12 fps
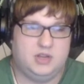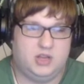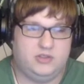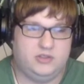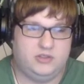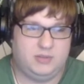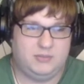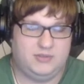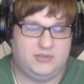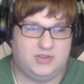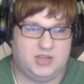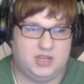on the naming
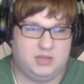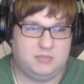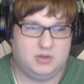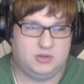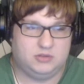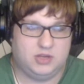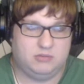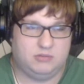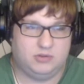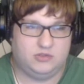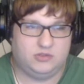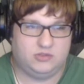scheme. Okay, we're
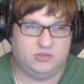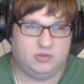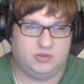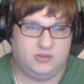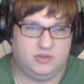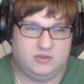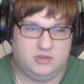just going to...